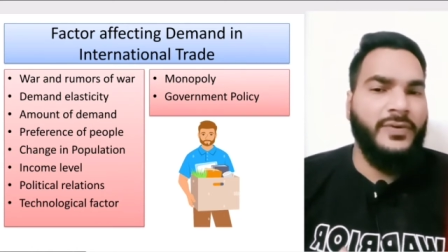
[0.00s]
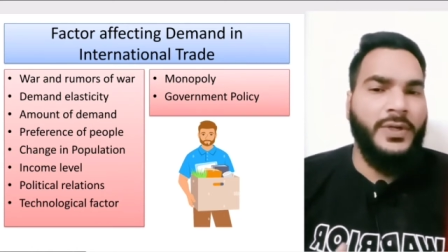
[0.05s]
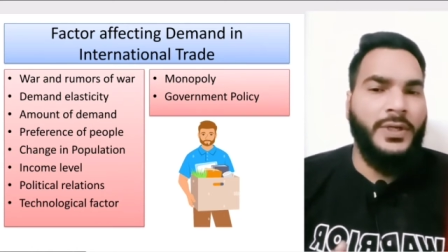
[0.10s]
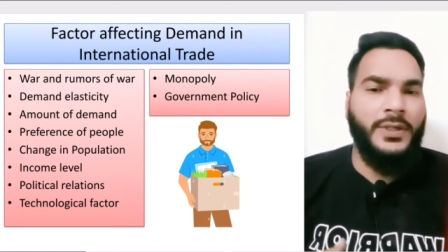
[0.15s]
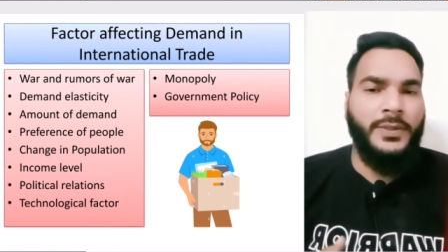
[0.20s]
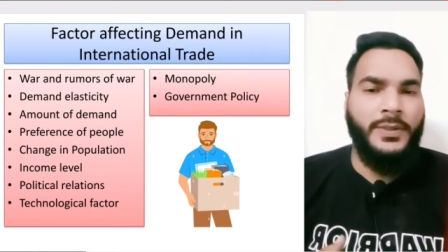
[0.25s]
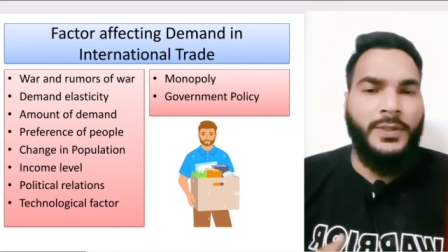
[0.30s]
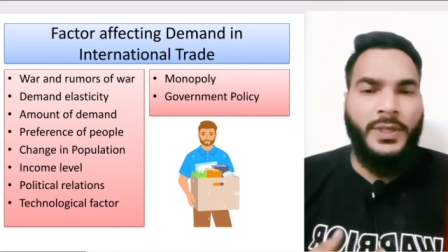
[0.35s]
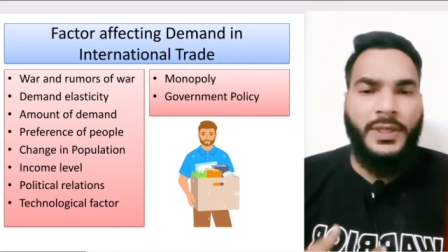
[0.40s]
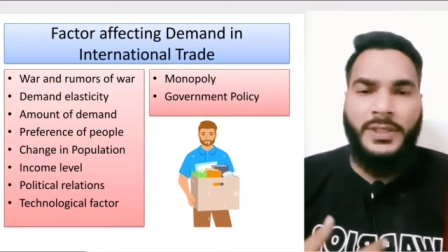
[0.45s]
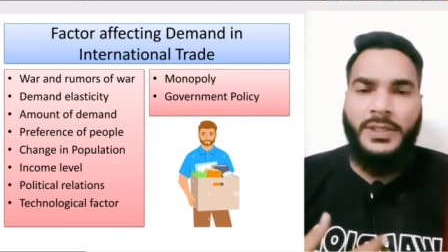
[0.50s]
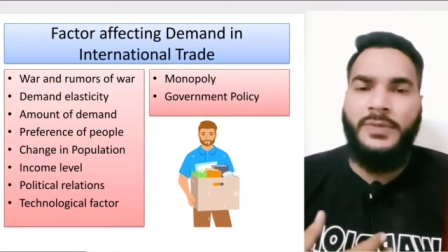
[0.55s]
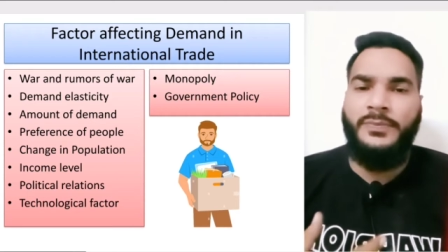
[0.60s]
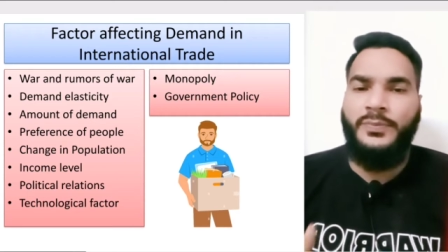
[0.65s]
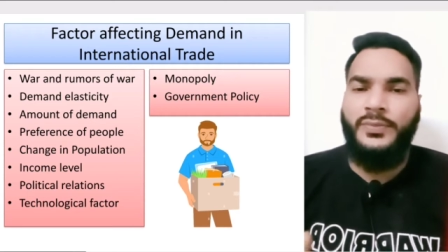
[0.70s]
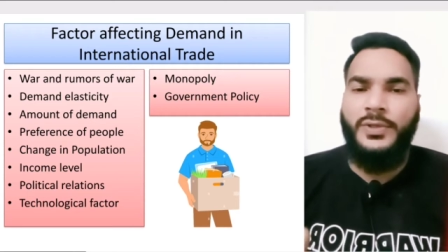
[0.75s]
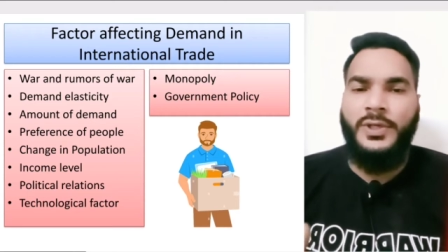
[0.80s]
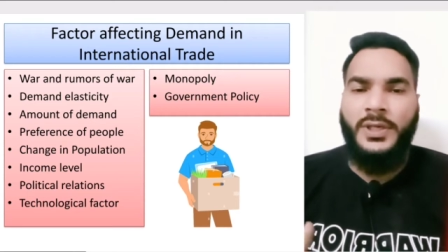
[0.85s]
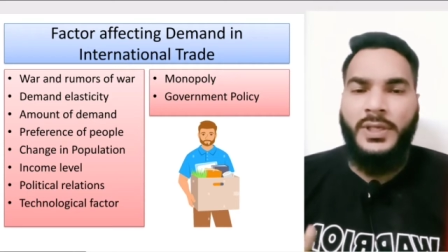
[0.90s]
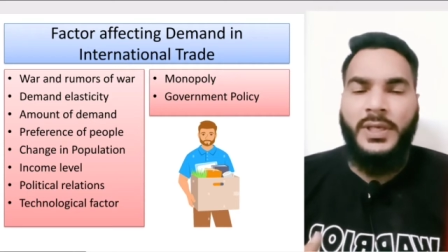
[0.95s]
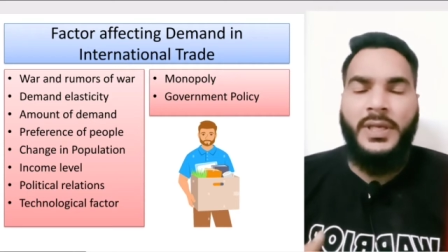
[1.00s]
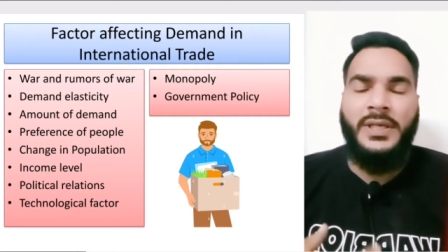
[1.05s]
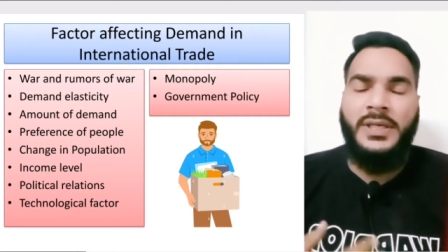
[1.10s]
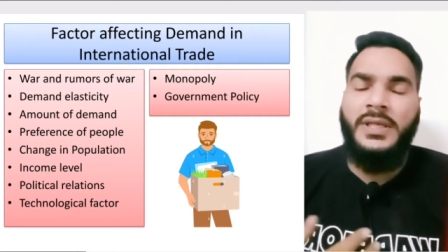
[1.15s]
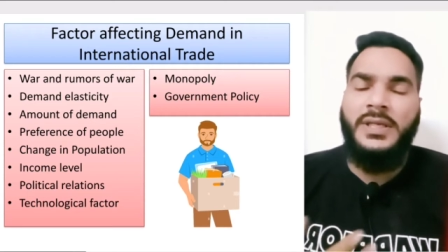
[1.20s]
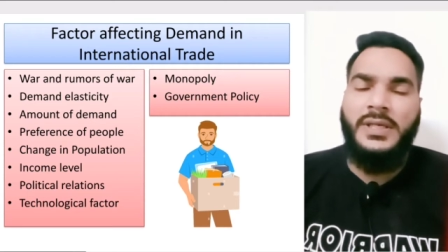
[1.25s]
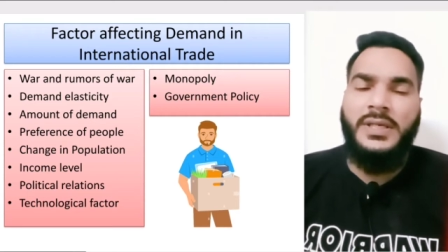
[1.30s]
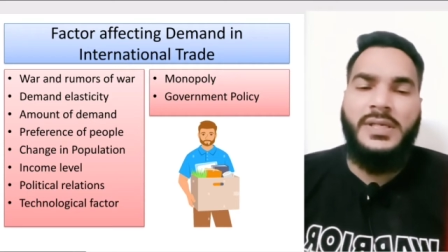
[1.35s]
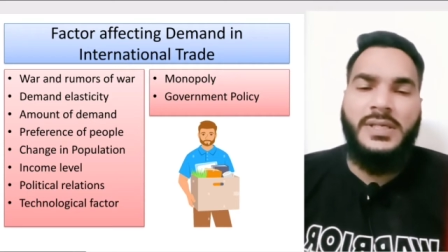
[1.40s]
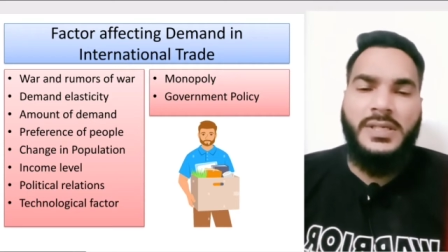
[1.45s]
any
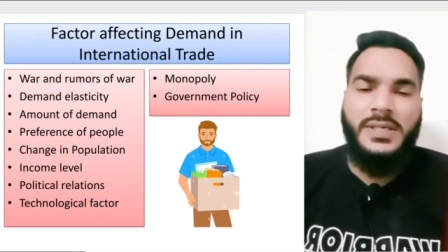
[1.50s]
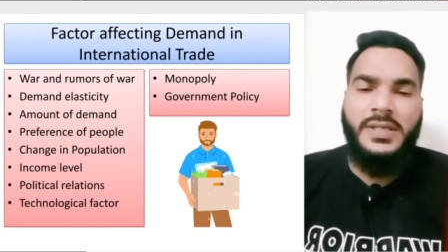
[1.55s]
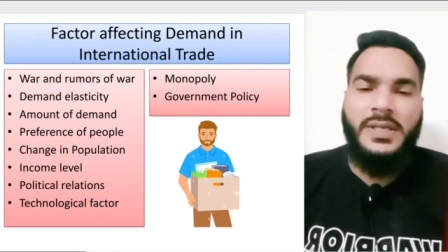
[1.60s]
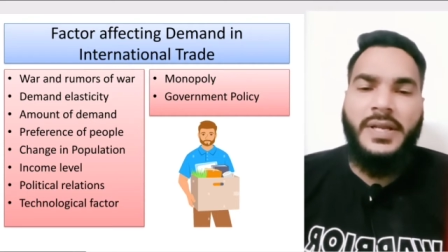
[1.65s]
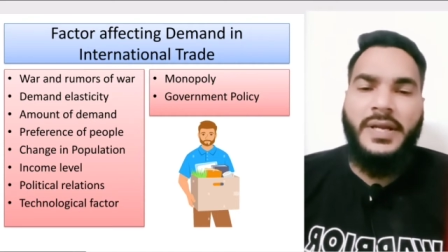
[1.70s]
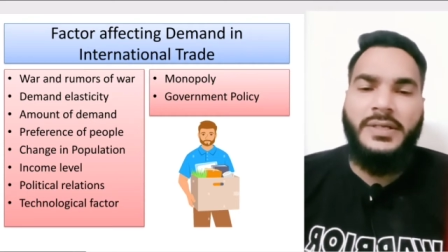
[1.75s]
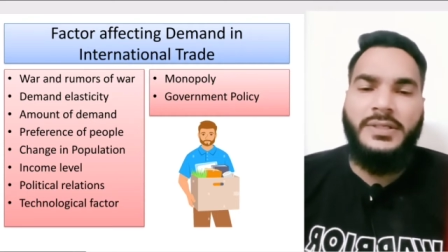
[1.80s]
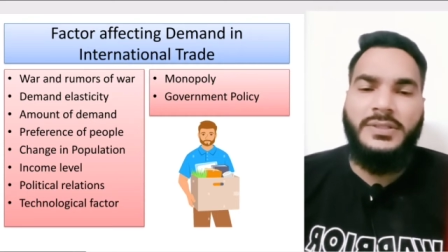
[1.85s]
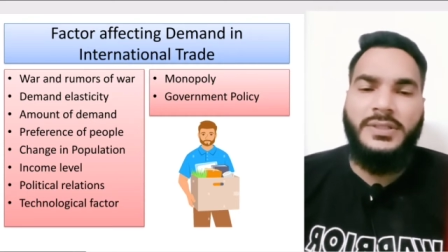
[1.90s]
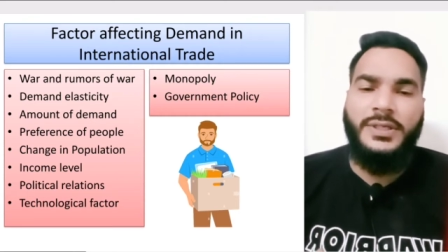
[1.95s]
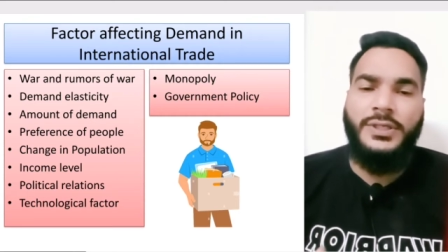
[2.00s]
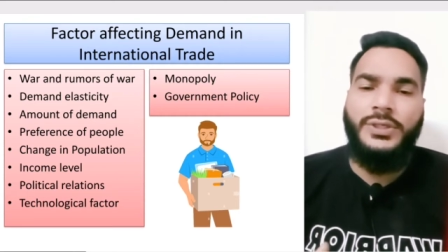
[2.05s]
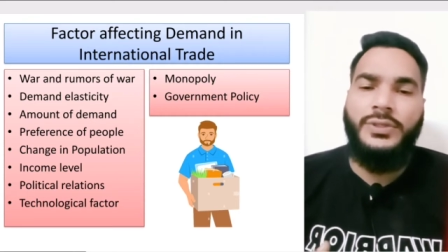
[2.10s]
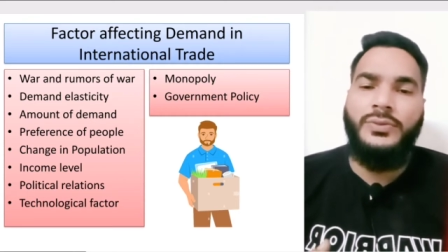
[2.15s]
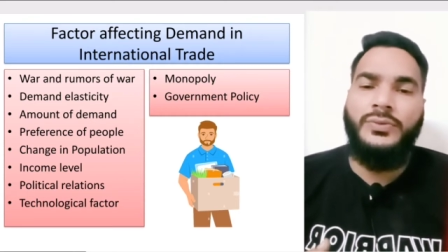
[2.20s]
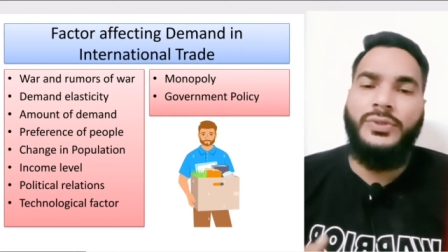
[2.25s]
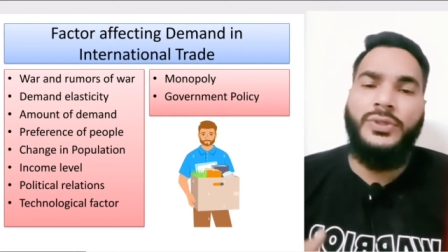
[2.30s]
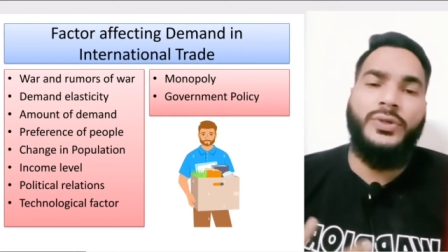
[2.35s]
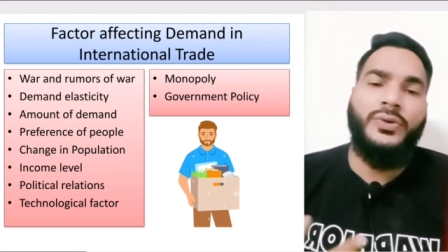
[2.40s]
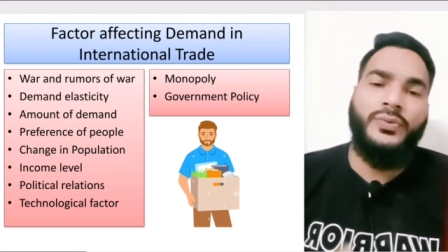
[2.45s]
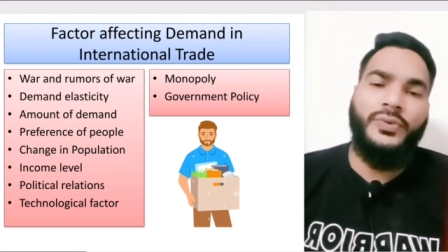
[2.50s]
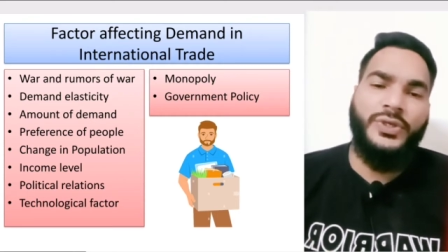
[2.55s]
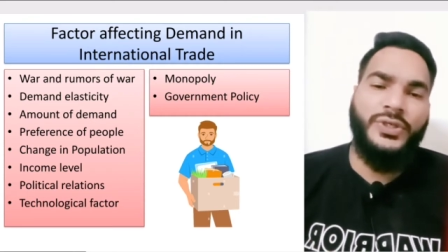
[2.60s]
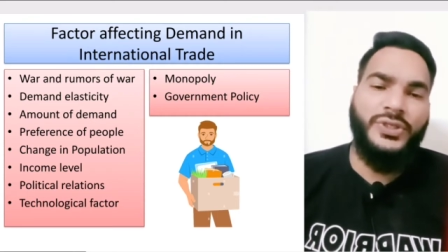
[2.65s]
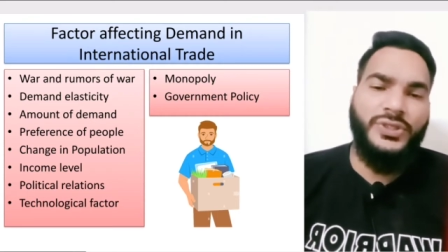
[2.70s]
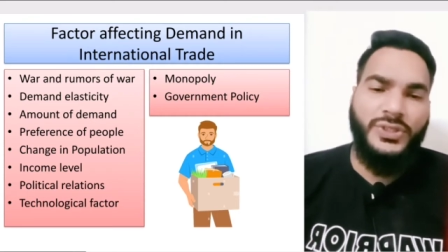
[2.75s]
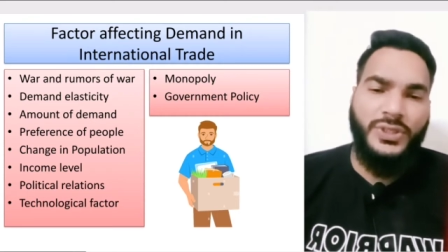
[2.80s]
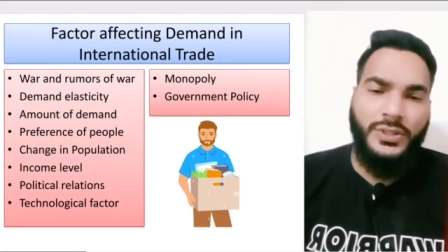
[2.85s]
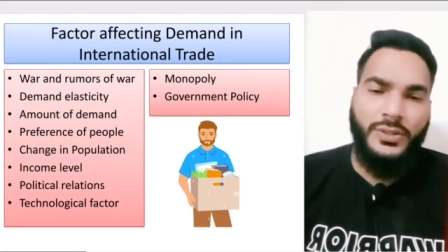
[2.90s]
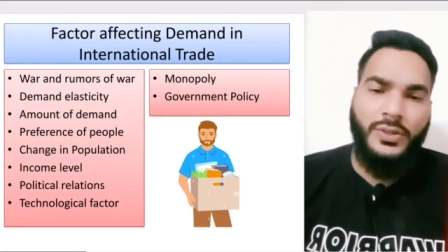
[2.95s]
country gets a new
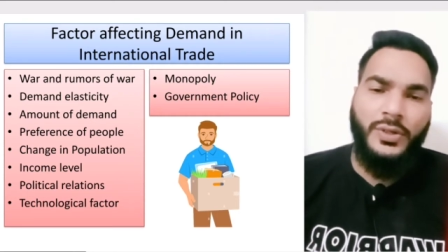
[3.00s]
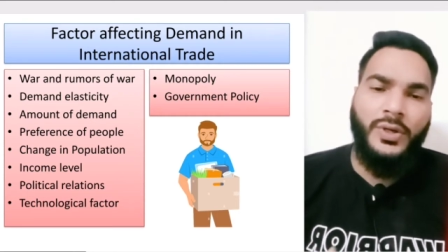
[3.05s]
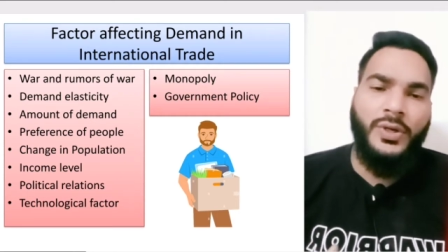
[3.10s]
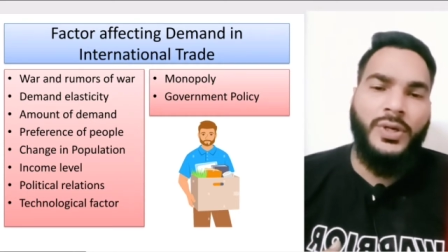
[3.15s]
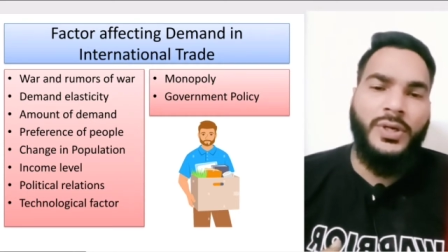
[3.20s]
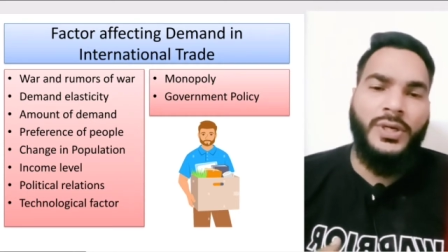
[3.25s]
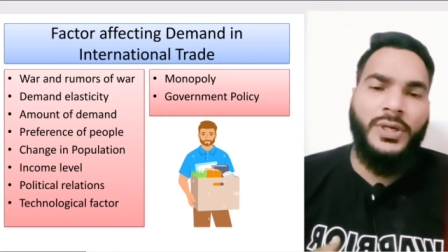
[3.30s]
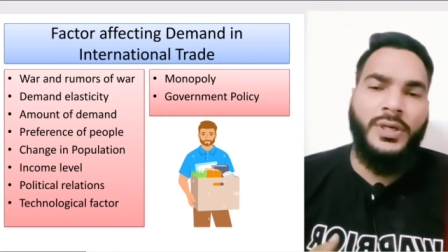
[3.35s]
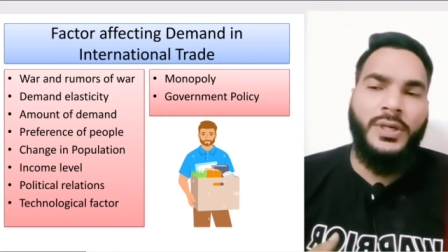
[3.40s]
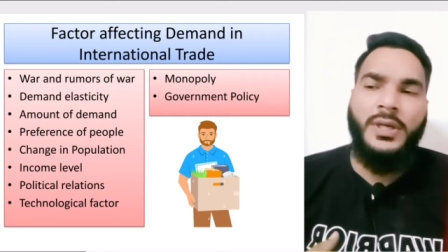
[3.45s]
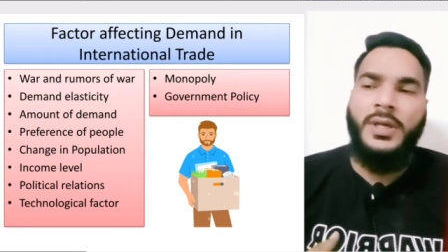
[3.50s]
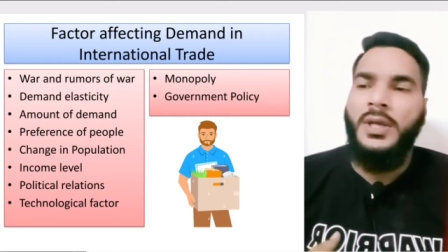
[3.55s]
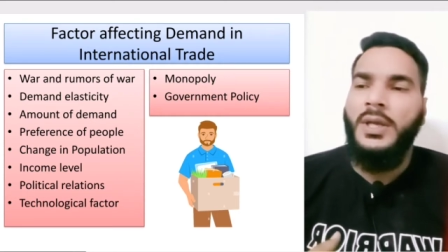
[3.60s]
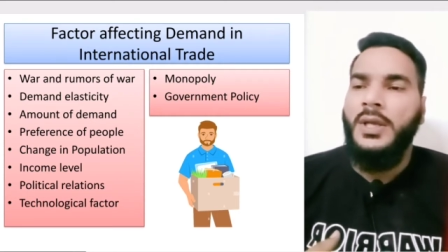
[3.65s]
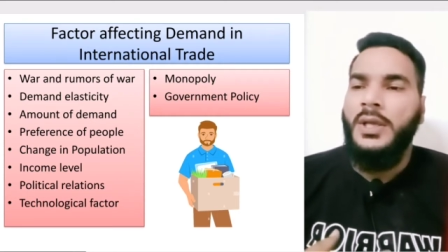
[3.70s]
innovation or